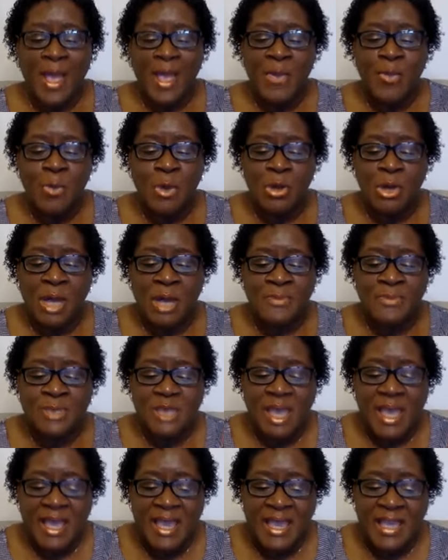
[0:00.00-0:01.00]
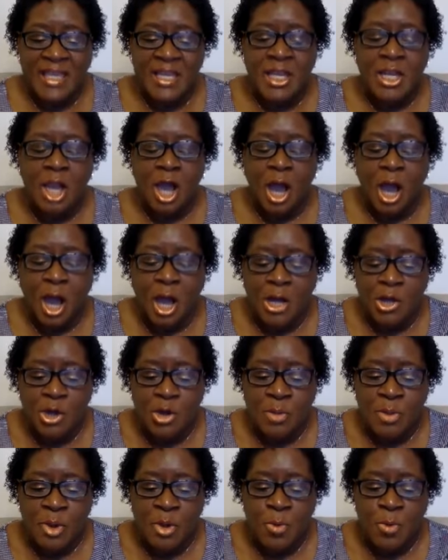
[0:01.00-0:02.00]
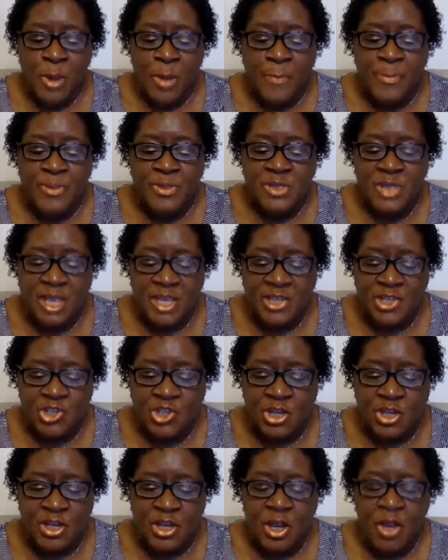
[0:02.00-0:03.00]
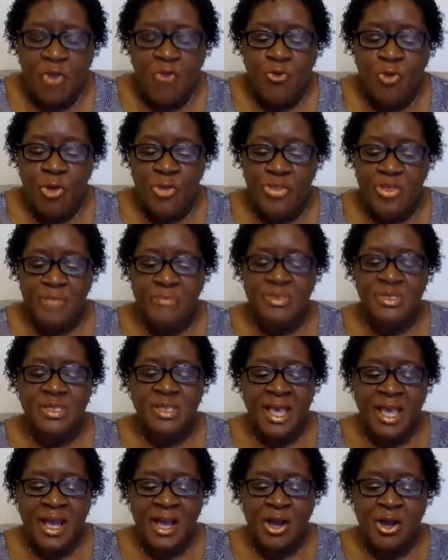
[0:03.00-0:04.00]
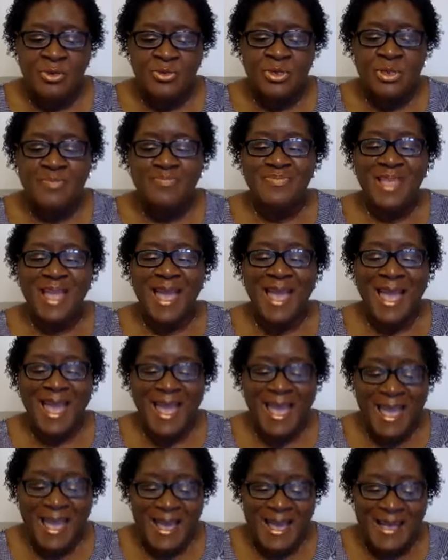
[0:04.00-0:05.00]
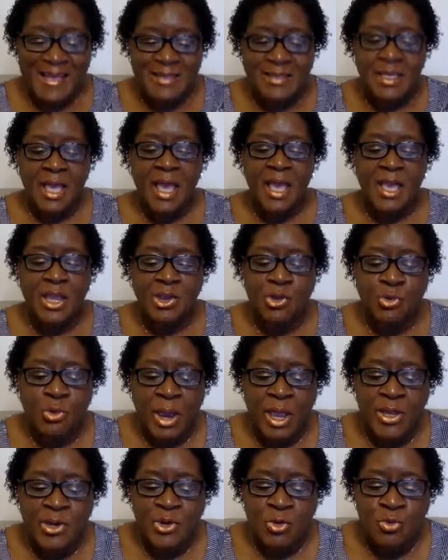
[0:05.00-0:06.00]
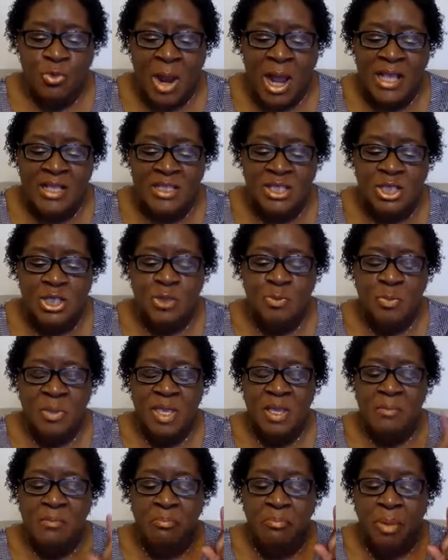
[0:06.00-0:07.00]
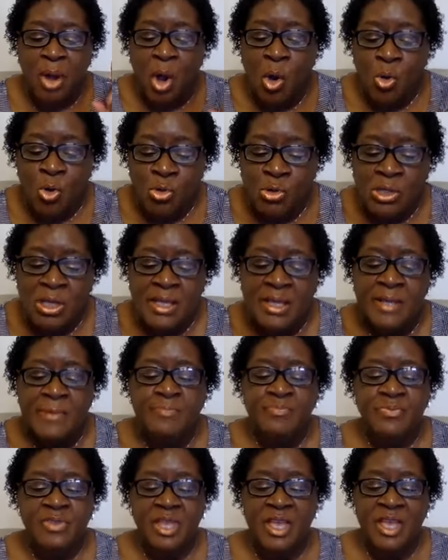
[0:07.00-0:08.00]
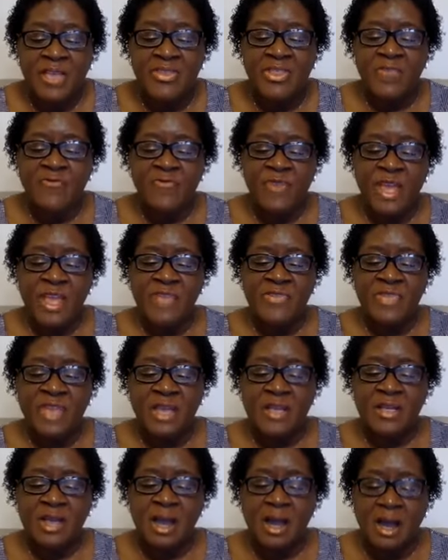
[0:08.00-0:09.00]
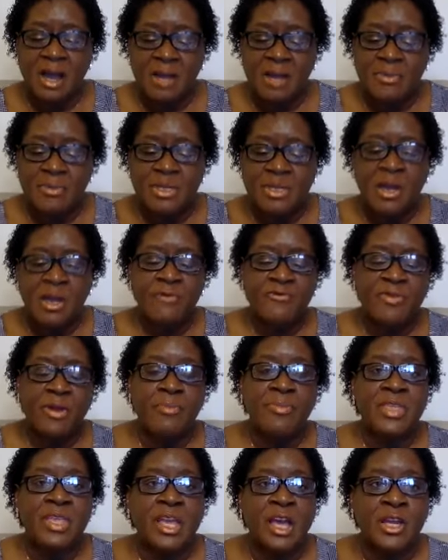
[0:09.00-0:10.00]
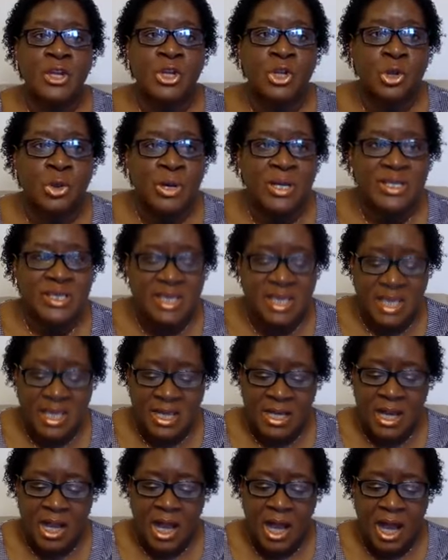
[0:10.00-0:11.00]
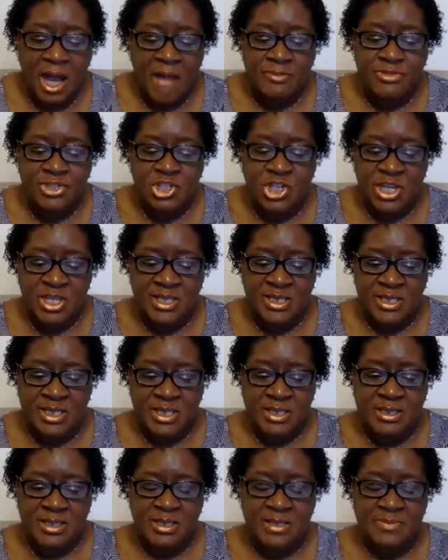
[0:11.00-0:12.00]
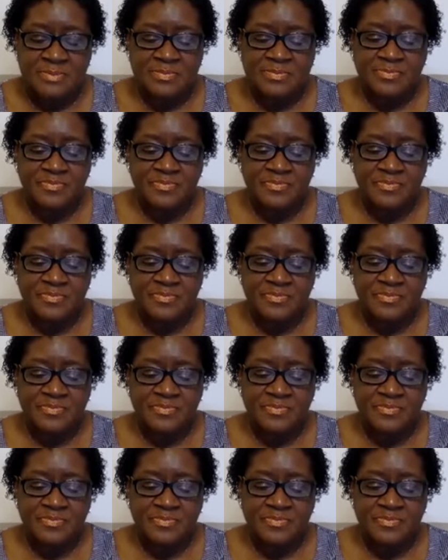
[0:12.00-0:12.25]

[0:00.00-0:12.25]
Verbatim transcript: will obtain an honorable reputation for themselves and a greater right to speak boldly in the faith that comes from the anointing of Jesus.